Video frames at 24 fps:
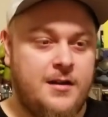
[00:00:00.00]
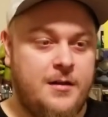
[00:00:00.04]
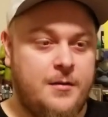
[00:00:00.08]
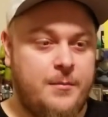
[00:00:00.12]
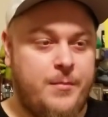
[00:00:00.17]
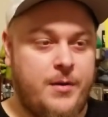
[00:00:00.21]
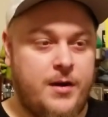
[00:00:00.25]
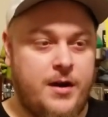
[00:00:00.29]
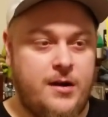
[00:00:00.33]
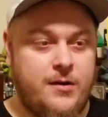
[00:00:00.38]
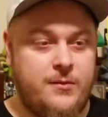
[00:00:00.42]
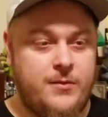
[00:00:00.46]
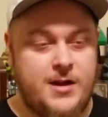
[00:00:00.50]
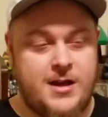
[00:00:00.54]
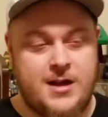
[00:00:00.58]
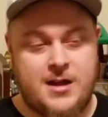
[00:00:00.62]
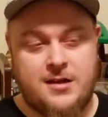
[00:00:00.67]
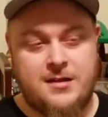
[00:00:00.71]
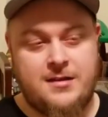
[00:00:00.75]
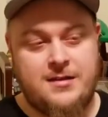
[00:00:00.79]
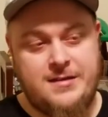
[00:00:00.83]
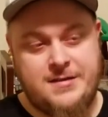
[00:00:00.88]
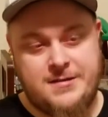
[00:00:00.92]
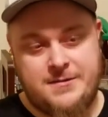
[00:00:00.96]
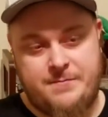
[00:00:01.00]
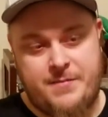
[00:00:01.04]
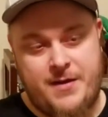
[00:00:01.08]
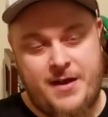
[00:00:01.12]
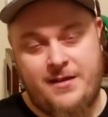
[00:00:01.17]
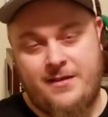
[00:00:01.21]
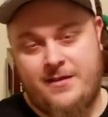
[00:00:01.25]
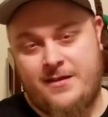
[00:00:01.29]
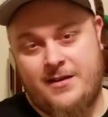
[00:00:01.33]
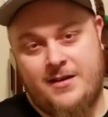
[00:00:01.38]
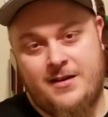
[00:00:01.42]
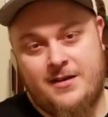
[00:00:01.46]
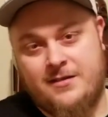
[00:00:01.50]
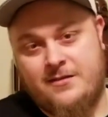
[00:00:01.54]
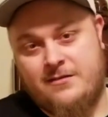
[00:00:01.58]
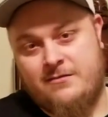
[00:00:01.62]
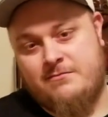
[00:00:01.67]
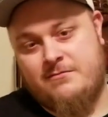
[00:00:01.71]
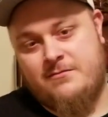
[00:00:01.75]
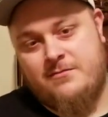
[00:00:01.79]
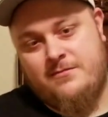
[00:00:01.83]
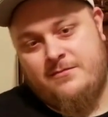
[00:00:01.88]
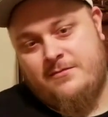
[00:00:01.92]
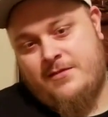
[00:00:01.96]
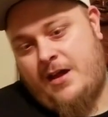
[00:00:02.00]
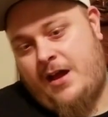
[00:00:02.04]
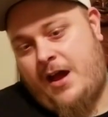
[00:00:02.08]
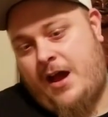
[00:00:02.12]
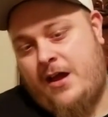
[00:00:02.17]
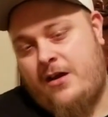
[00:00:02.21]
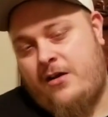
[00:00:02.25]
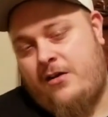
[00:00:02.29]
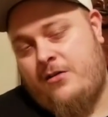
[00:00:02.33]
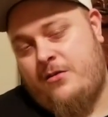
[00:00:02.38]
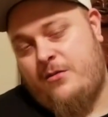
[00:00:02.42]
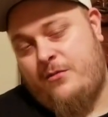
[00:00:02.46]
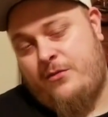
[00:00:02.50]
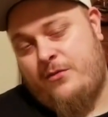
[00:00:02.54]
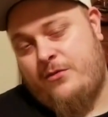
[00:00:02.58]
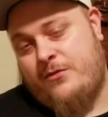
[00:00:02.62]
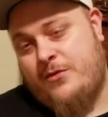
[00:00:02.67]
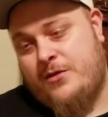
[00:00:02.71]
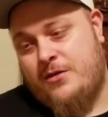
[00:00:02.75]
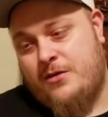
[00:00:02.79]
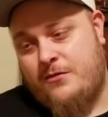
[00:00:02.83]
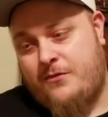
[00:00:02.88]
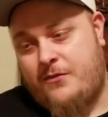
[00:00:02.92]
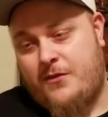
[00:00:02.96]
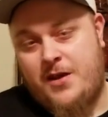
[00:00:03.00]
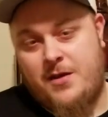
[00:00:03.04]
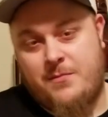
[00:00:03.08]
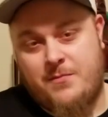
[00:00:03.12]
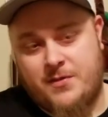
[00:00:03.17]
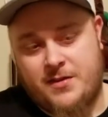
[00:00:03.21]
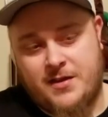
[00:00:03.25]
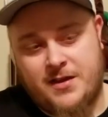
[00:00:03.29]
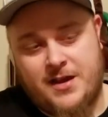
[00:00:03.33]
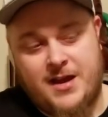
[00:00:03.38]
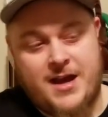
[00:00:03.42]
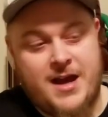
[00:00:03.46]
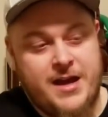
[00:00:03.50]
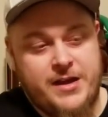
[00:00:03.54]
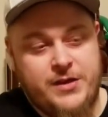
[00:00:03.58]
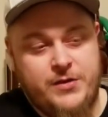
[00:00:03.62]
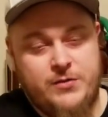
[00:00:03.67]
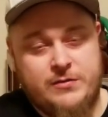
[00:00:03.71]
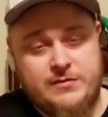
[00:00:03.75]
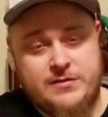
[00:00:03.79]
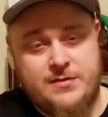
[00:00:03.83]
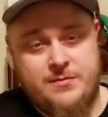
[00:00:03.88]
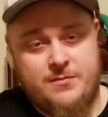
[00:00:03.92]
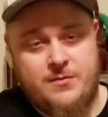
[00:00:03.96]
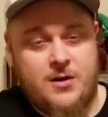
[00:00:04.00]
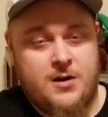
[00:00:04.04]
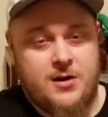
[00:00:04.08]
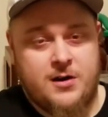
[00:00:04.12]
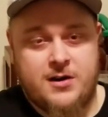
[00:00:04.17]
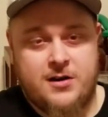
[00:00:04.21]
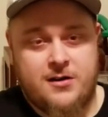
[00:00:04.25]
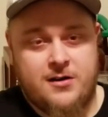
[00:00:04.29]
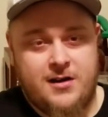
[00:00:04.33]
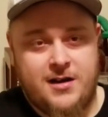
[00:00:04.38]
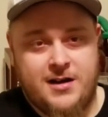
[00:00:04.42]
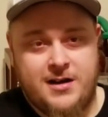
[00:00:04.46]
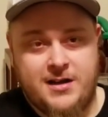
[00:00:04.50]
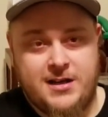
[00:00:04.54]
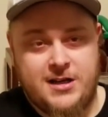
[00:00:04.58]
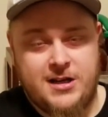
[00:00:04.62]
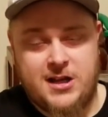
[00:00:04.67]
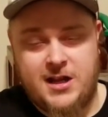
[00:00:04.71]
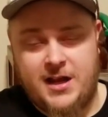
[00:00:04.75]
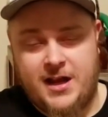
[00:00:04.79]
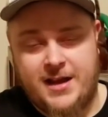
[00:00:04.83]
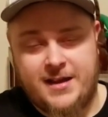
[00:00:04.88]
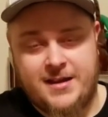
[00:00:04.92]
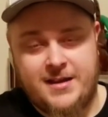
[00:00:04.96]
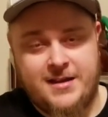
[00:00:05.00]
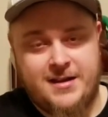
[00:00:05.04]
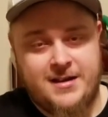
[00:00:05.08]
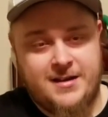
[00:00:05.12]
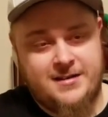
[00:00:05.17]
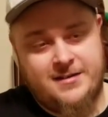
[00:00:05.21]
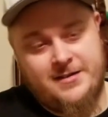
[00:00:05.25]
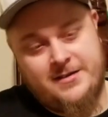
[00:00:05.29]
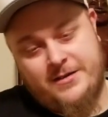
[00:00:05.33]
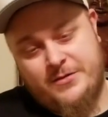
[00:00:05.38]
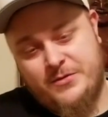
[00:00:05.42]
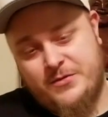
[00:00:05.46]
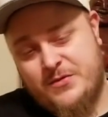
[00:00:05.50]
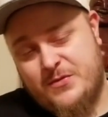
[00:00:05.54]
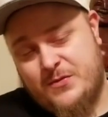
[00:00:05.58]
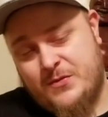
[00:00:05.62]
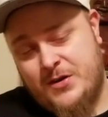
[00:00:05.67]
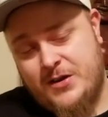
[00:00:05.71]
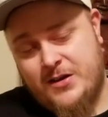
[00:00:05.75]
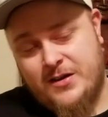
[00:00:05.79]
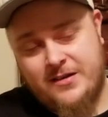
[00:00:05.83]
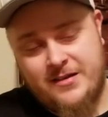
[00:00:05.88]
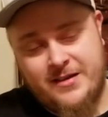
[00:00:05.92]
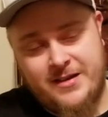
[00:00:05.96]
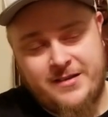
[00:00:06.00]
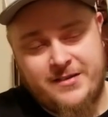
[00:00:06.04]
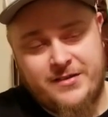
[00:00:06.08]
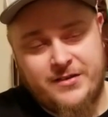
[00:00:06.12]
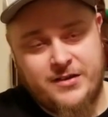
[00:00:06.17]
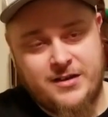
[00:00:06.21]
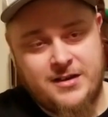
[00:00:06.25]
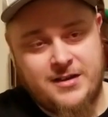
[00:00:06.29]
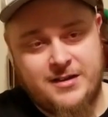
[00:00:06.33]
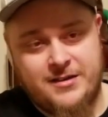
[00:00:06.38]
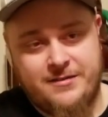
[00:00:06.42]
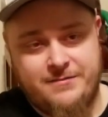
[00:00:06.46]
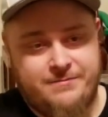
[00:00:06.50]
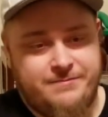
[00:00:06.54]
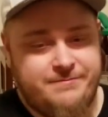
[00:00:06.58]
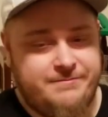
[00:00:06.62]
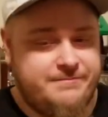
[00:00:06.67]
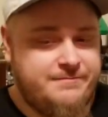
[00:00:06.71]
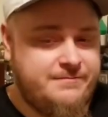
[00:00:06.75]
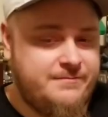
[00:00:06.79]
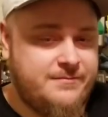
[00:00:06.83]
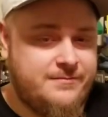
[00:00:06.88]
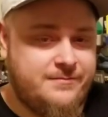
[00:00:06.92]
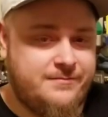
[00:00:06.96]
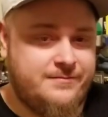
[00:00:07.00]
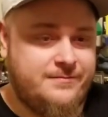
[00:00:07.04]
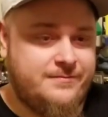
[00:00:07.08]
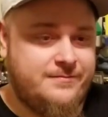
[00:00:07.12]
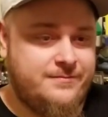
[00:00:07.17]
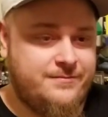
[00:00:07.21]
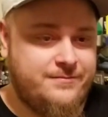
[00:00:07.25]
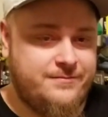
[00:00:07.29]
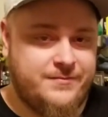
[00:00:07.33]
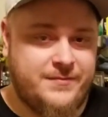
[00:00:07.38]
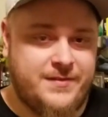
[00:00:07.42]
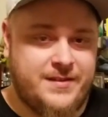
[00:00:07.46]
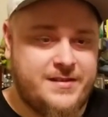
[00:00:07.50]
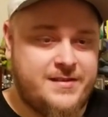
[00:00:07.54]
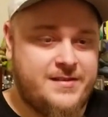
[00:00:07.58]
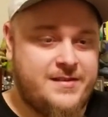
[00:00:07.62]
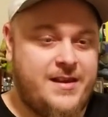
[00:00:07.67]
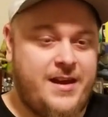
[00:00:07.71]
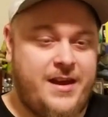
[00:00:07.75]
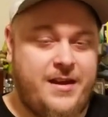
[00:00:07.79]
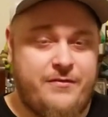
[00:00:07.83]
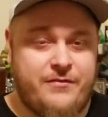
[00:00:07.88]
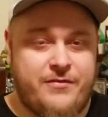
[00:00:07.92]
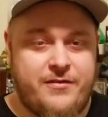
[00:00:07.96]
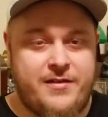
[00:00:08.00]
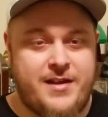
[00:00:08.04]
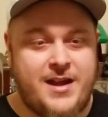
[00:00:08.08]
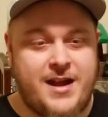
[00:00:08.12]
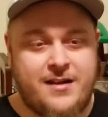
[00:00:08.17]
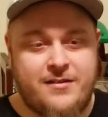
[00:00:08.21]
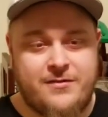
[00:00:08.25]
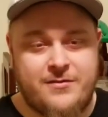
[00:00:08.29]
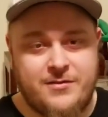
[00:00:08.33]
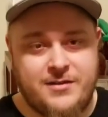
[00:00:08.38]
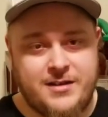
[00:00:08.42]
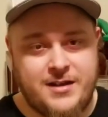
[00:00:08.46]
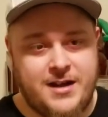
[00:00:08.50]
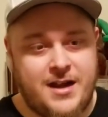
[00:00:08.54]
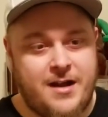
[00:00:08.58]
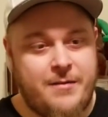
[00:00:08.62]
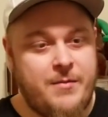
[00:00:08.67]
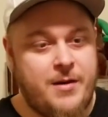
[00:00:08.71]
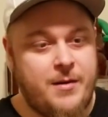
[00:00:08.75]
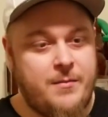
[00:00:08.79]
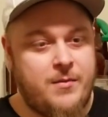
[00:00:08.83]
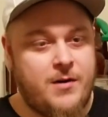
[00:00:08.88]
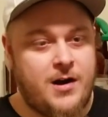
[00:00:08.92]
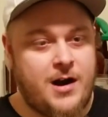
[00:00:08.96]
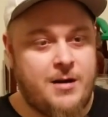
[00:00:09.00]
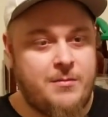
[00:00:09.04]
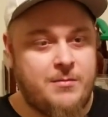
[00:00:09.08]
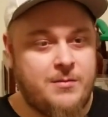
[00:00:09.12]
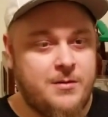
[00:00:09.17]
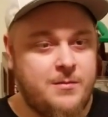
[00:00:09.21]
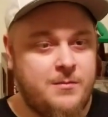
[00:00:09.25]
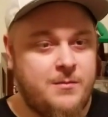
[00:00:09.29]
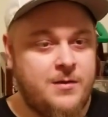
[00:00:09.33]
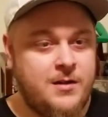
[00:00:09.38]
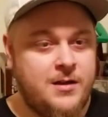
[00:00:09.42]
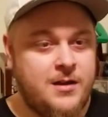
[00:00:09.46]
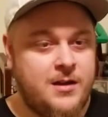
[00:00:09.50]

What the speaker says: But we actually spent it, and I don't know if it was real or fake, but the guy used the marker on it. He checked it. It was real. They took it. After that, it's really not my problem.